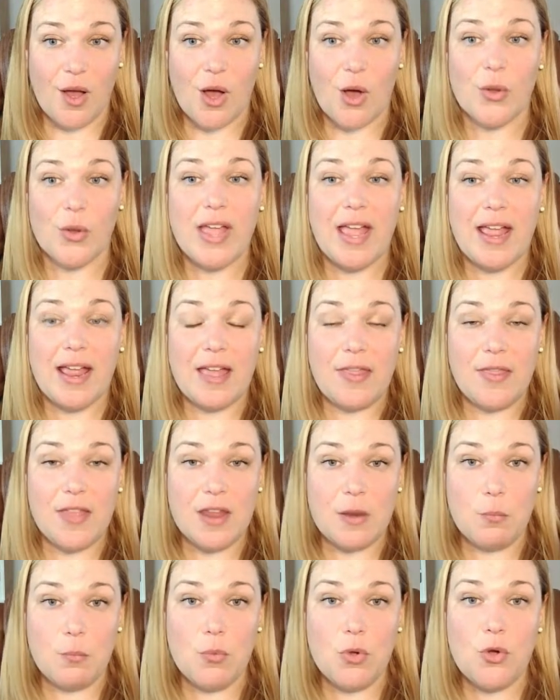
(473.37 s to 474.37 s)
Okay. And
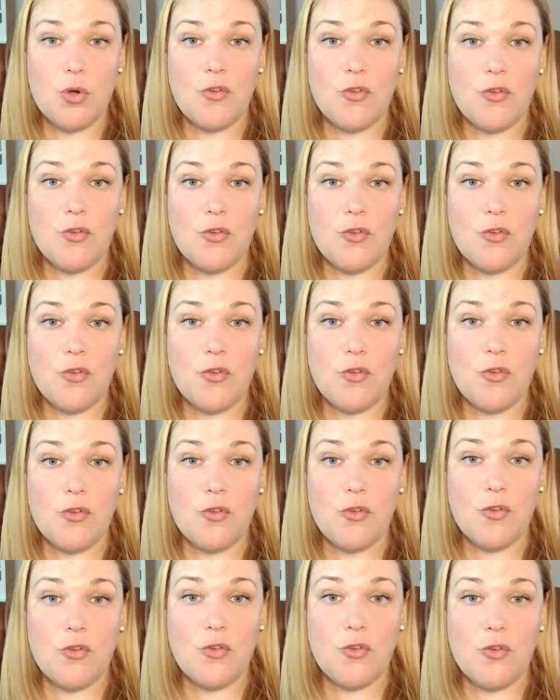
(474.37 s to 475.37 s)
then moving
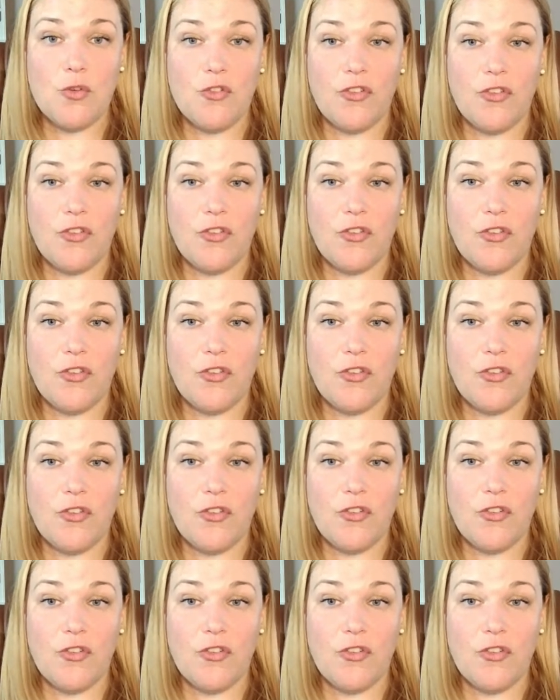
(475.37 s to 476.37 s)
through it
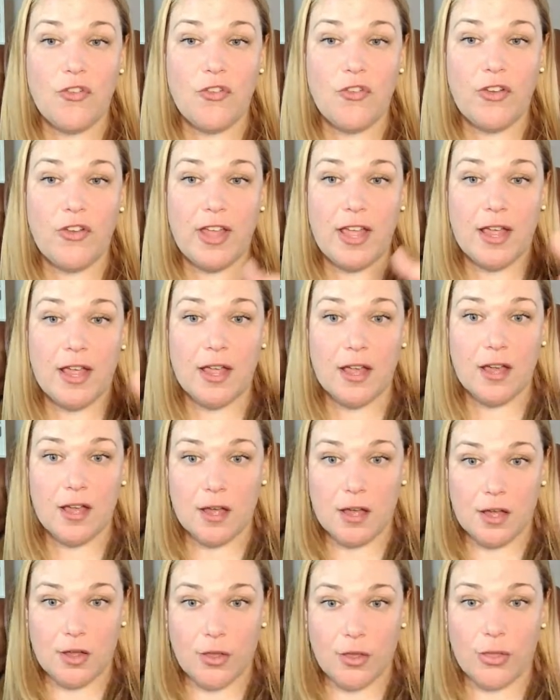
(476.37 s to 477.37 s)
like that. Okay.
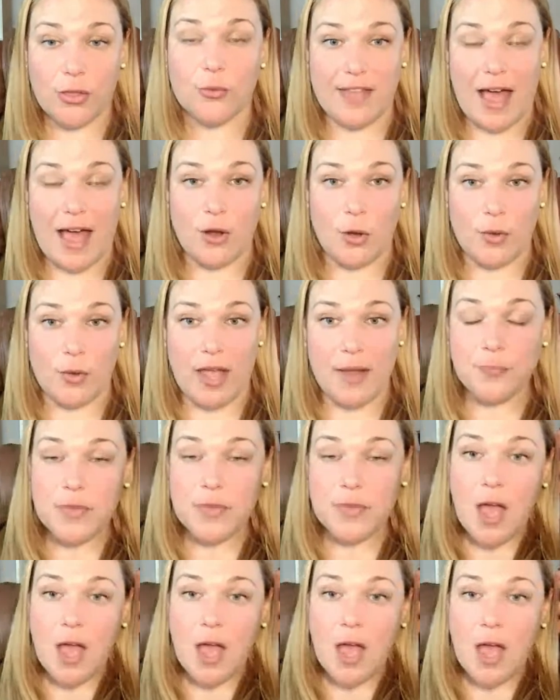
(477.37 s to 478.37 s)
The
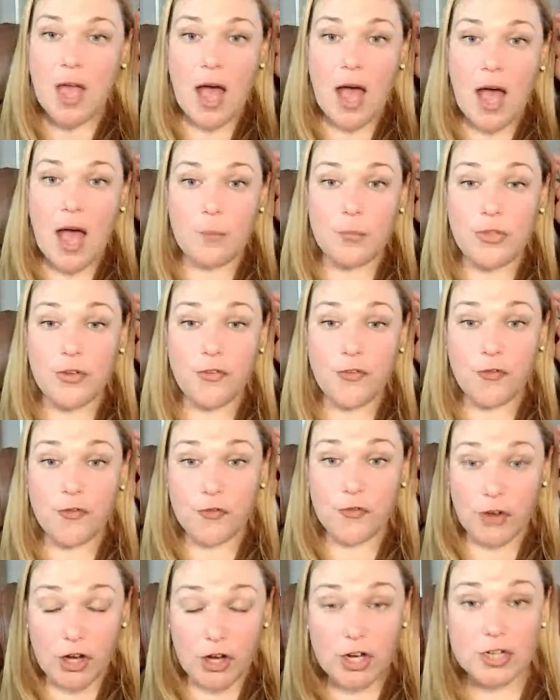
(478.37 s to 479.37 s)
first
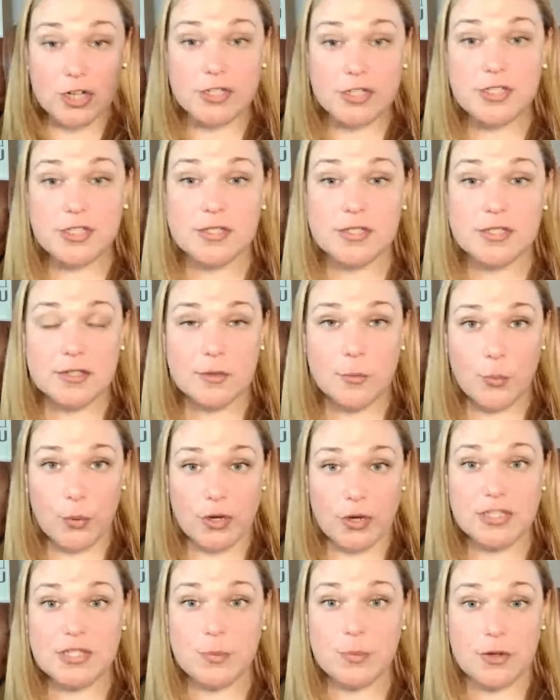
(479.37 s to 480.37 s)
principle of
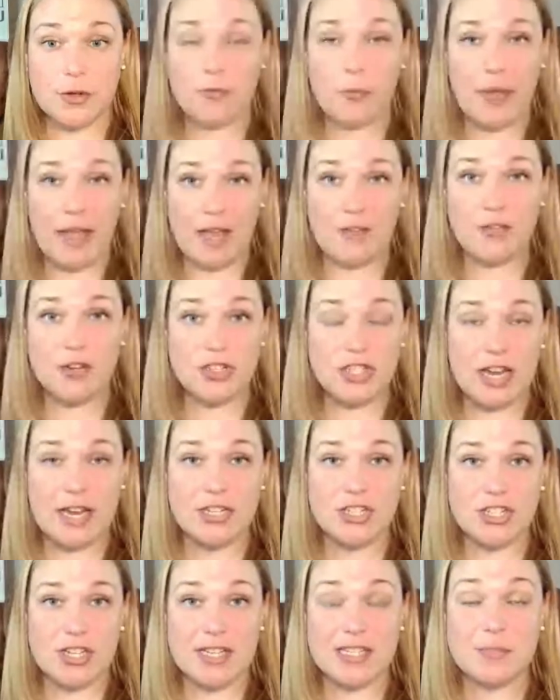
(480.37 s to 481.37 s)
behavior
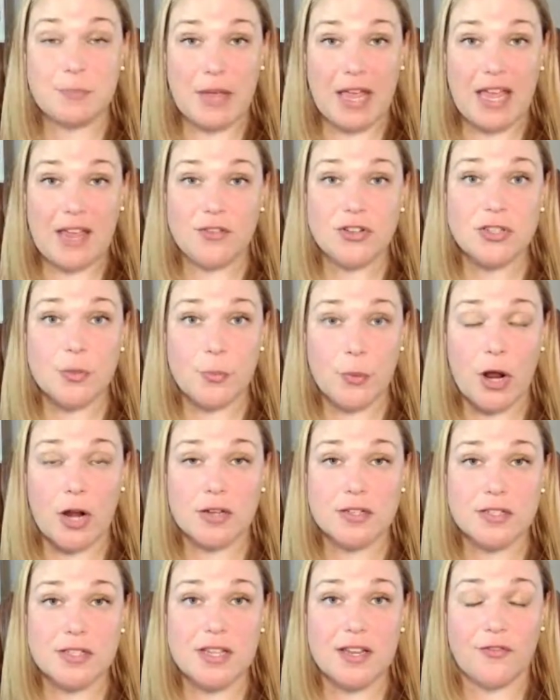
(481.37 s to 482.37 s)
change is behavior is a
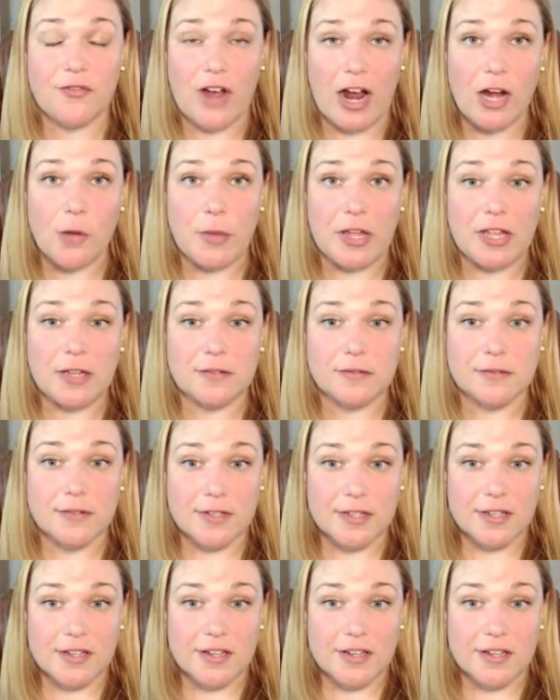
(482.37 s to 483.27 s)
product of the environment,